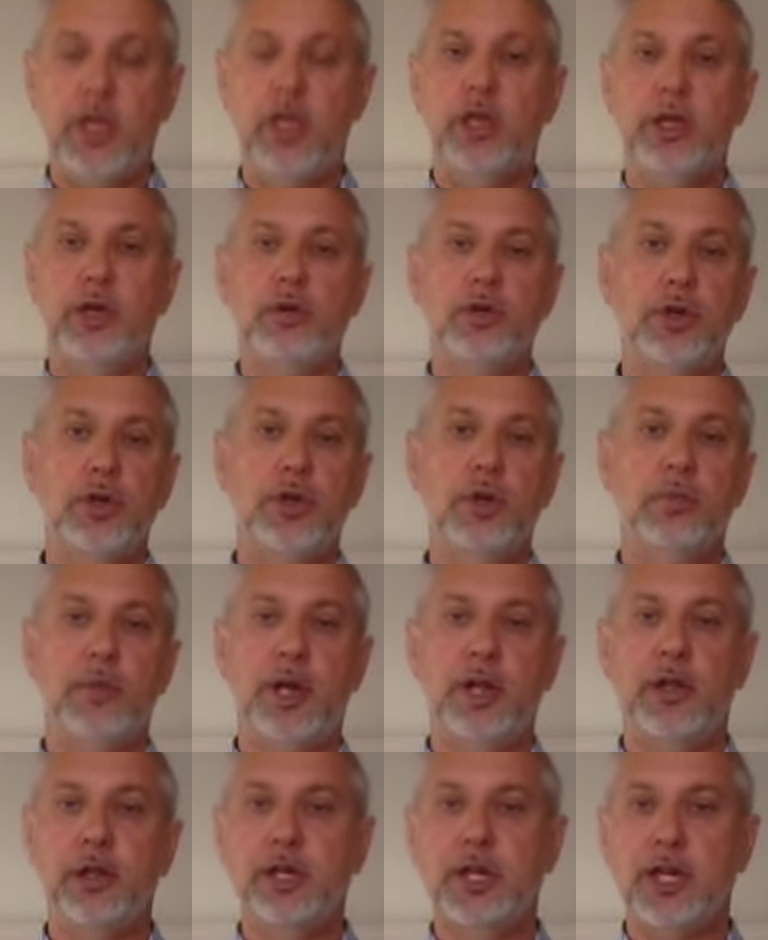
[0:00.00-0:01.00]
You do it by
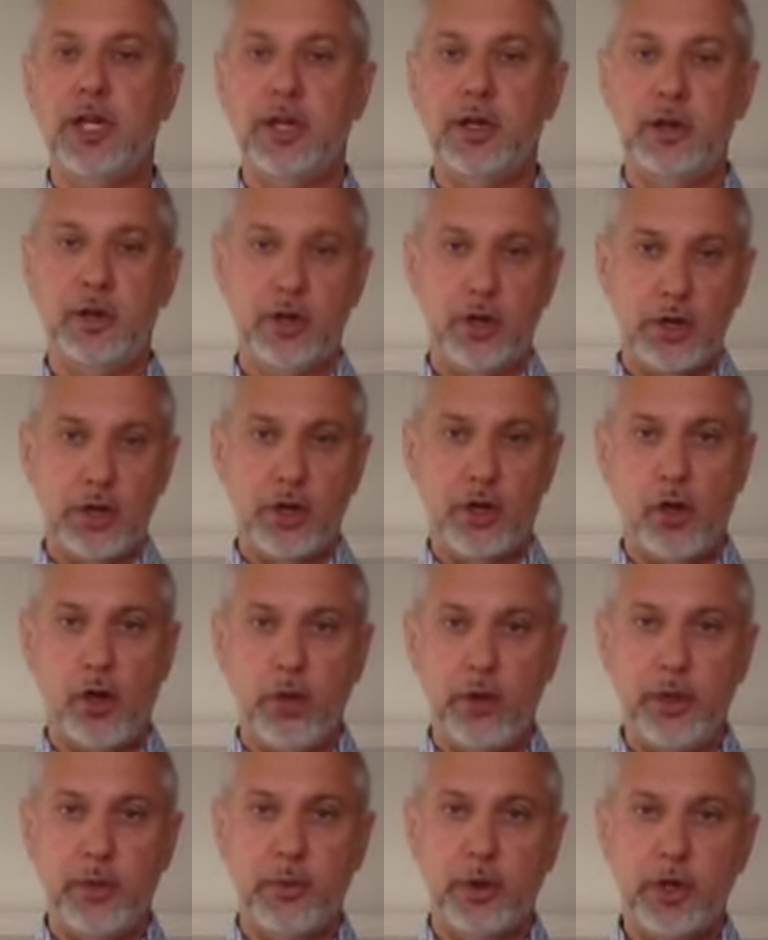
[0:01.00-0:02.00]
holding
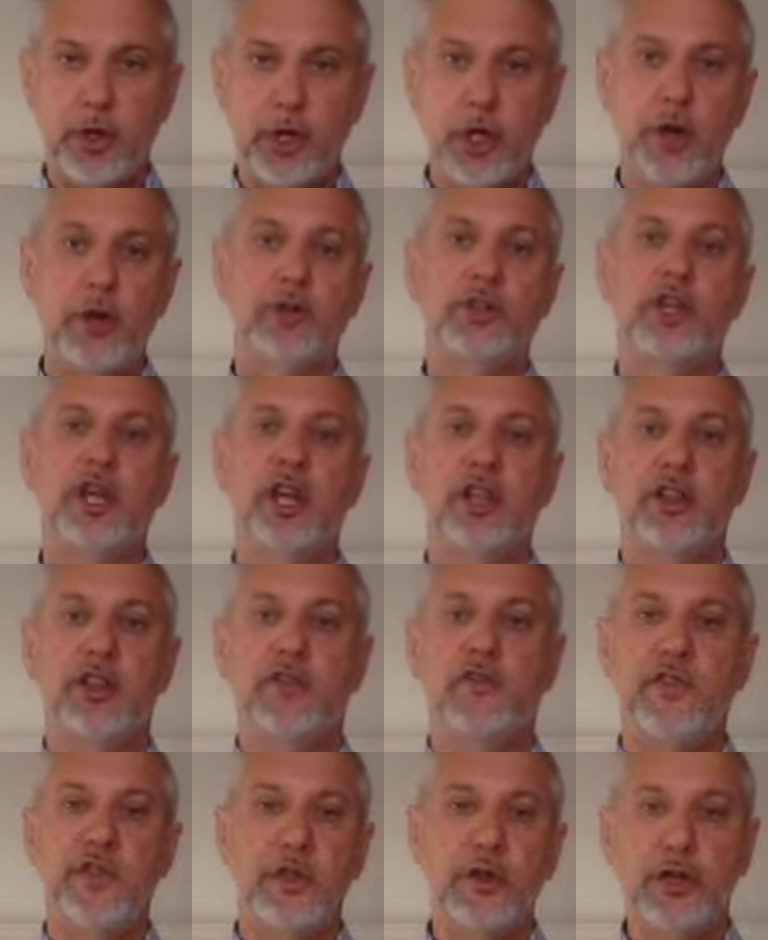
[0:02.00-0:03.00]
them close. They're
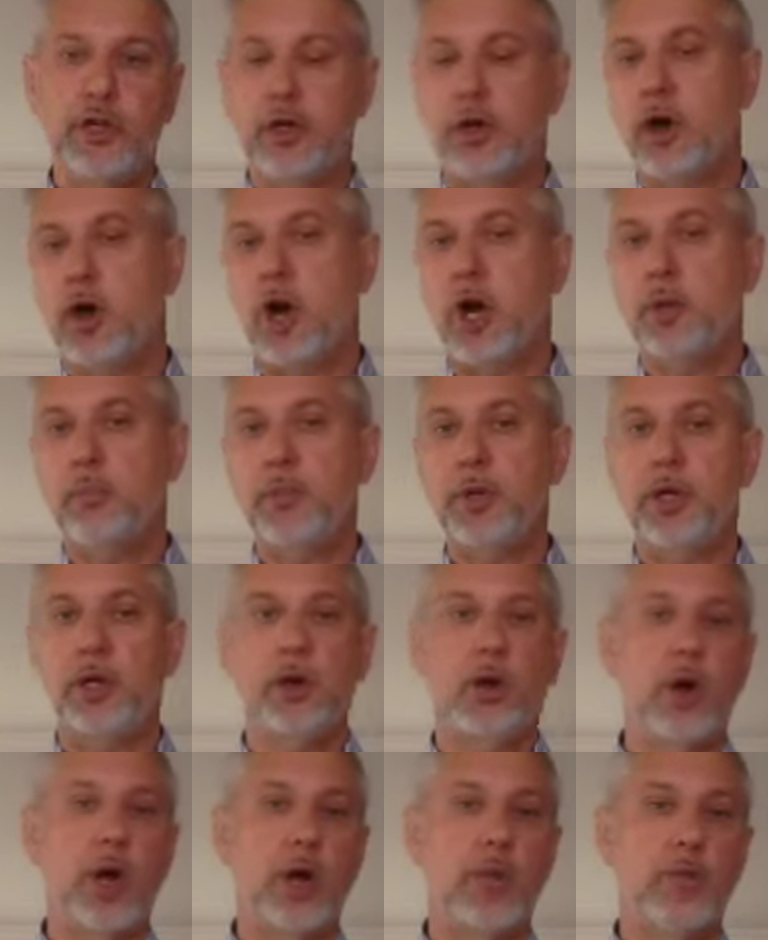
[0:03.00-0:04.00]
feeling your
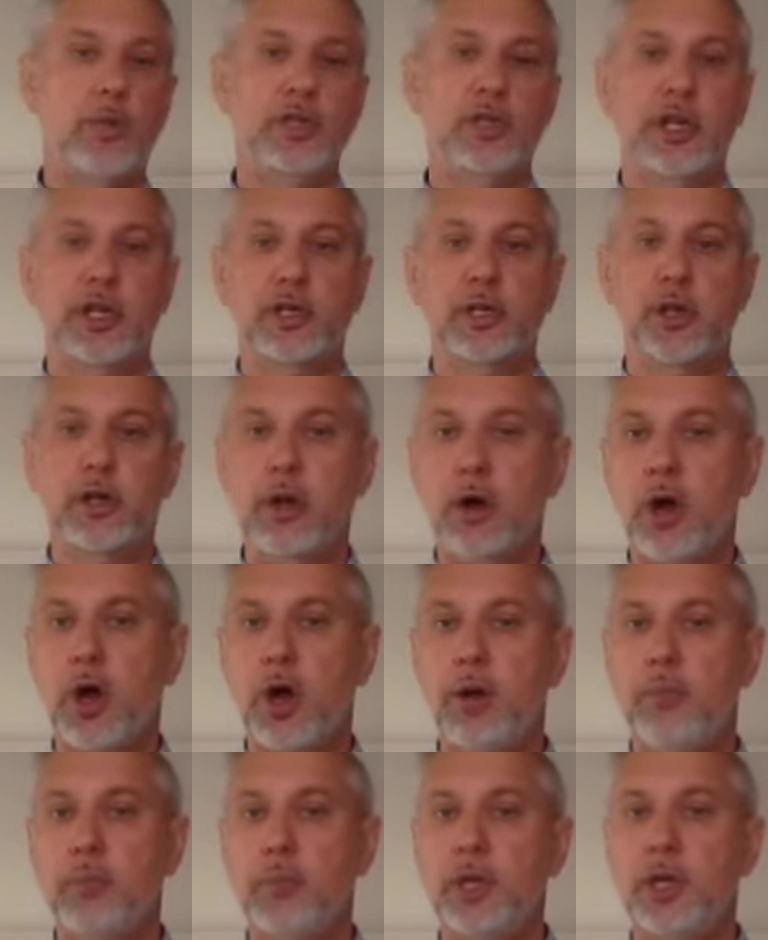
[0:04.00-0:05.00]
heartbeat's next to their
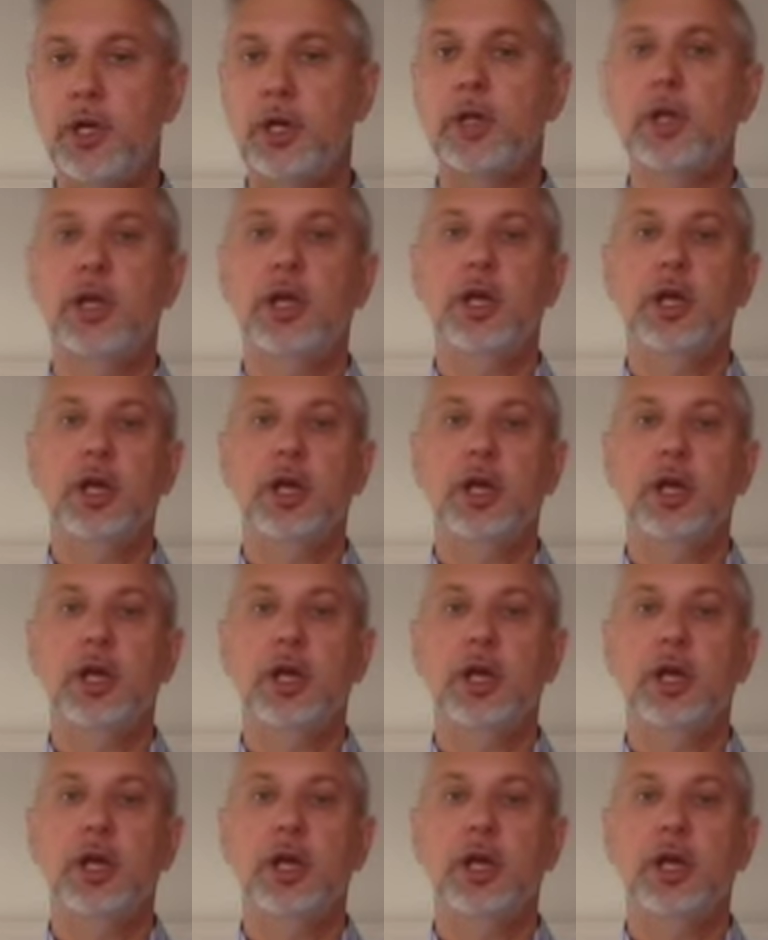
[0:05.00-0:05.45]
heartbeat,